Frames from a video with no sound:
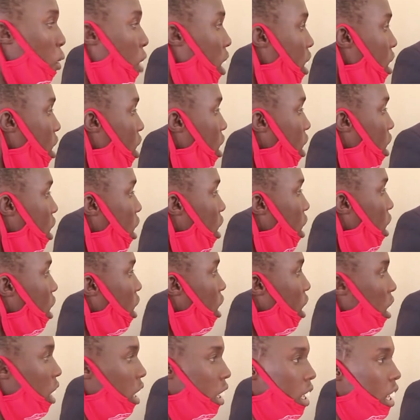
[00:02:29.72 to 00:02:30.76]
West,
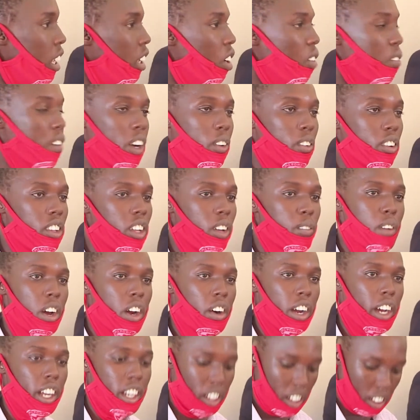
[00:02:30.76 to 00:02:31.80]
the gentleman with a
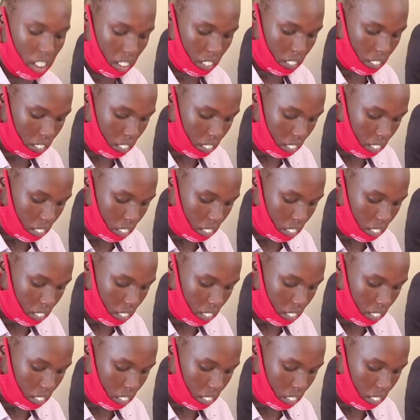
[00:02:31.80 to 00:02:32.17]
beret.